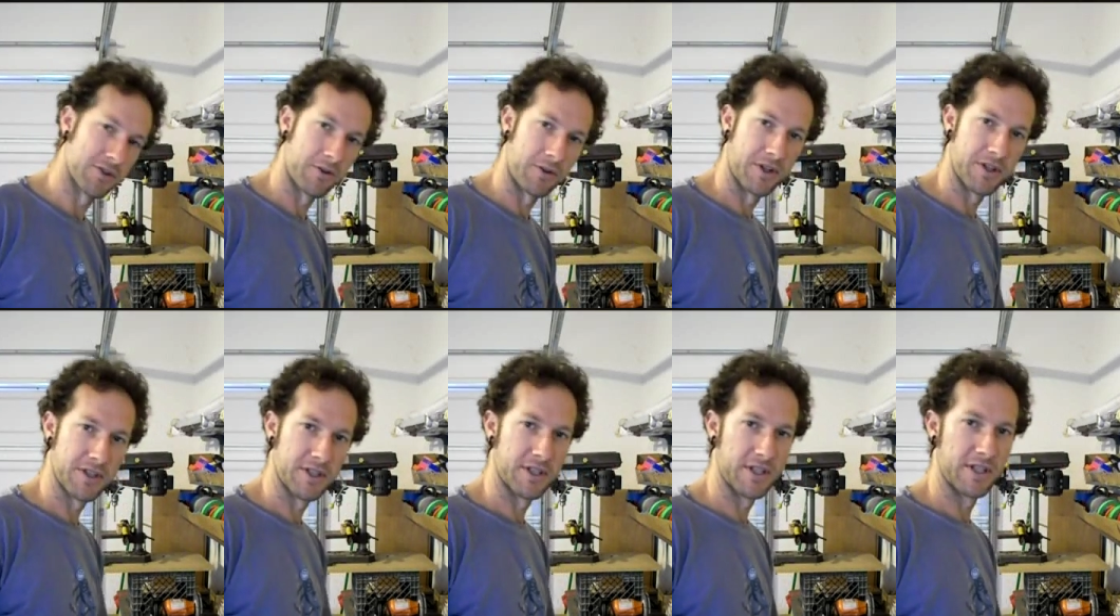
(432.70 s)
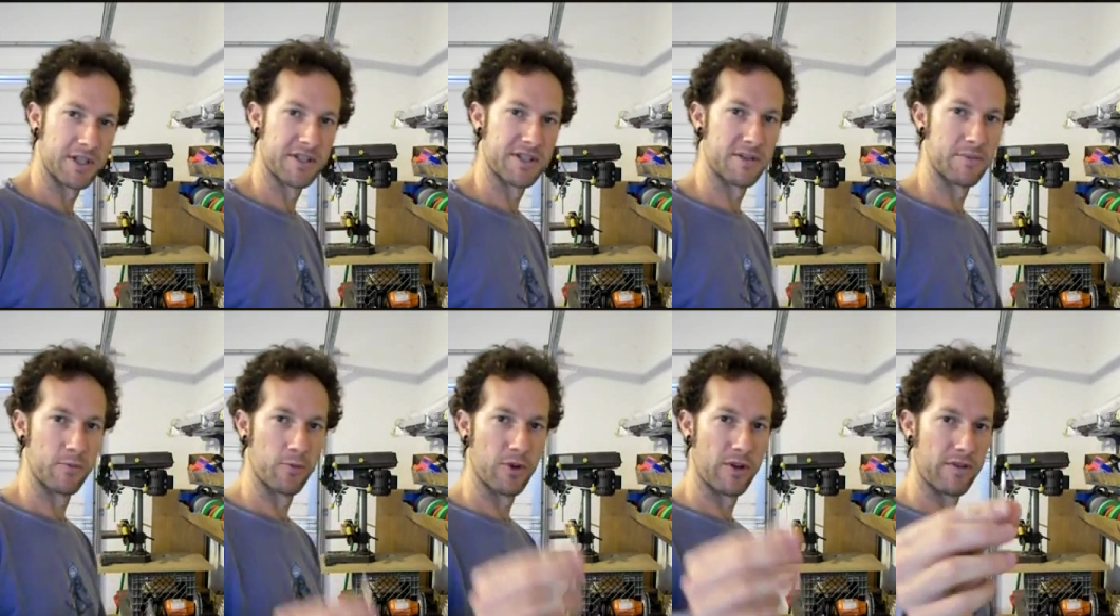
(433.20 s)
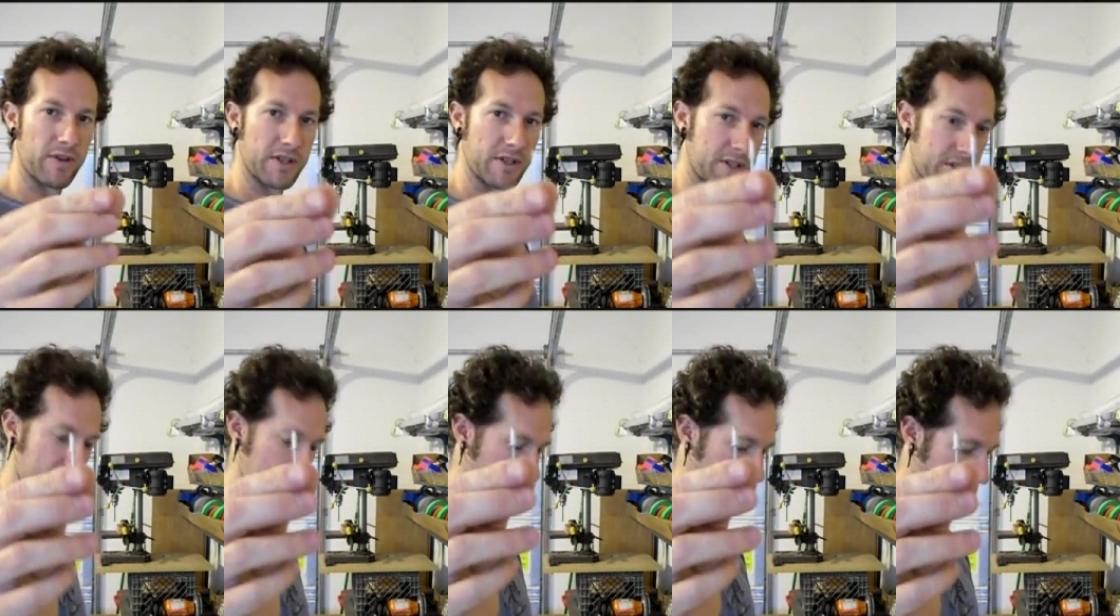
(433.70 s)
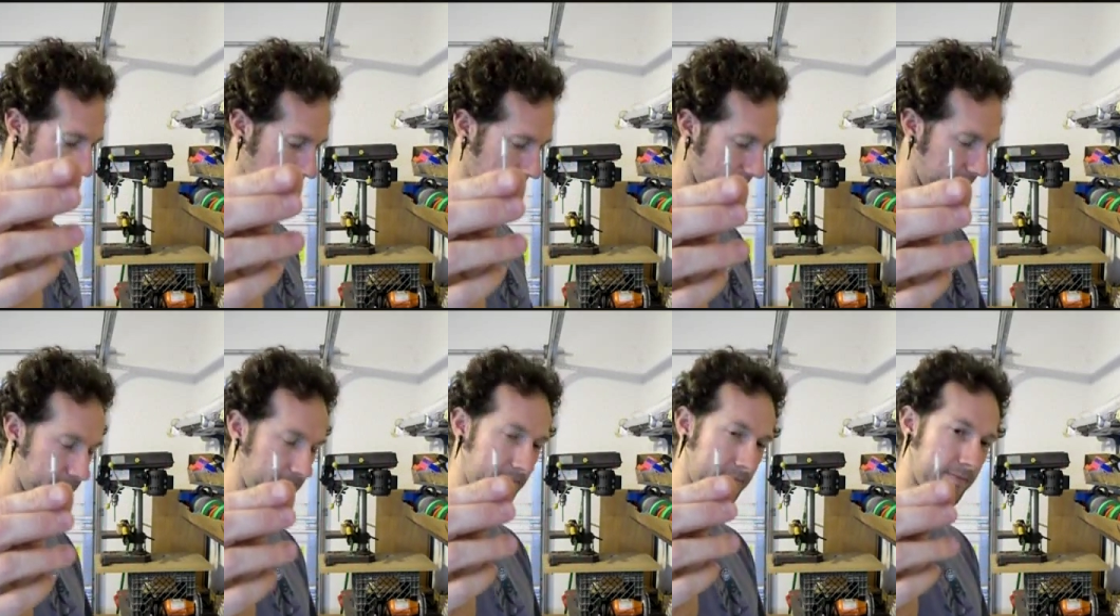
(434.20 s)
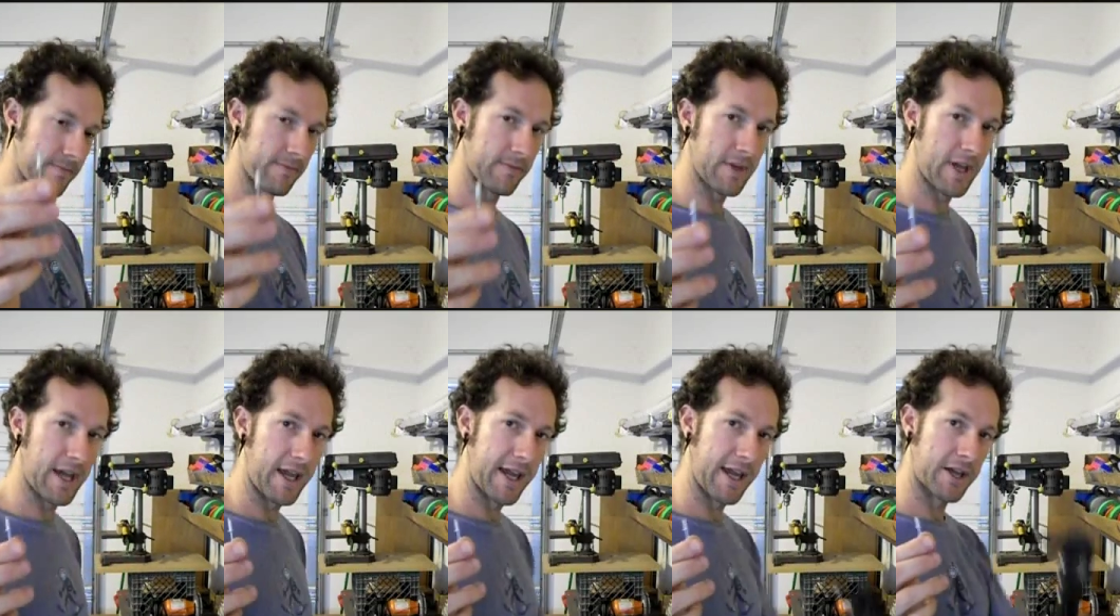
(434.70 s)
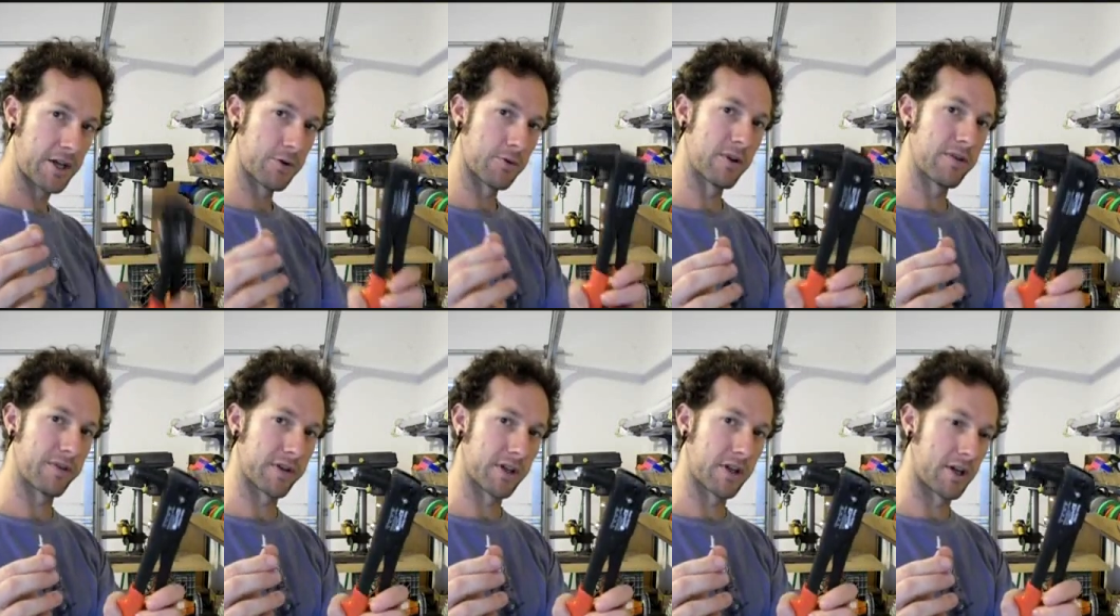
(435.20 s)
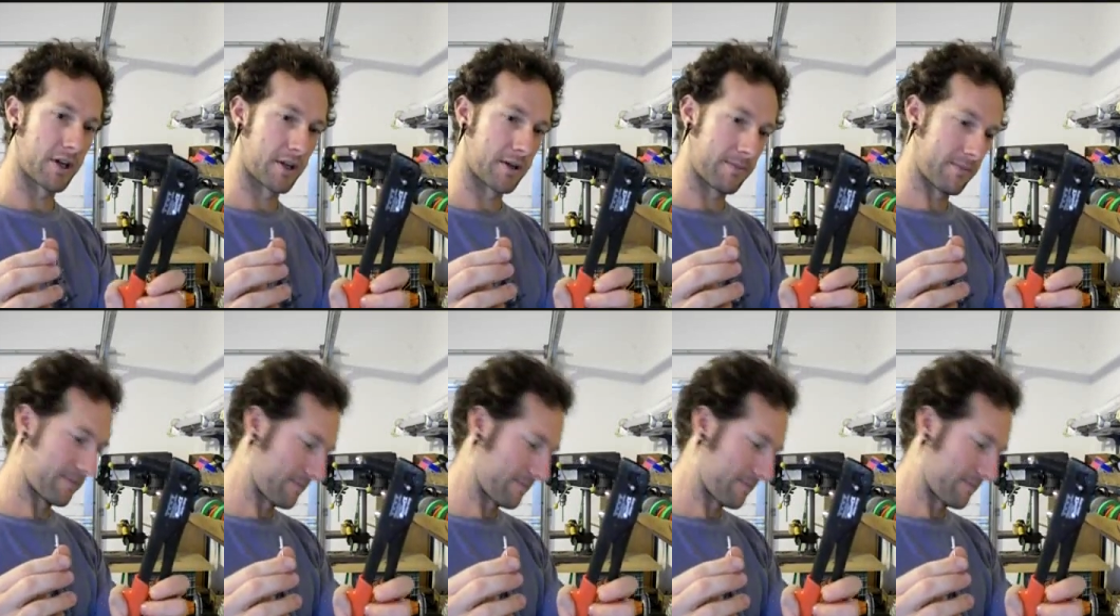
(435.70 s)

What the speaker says: going to need some rivets. And a rivet gun.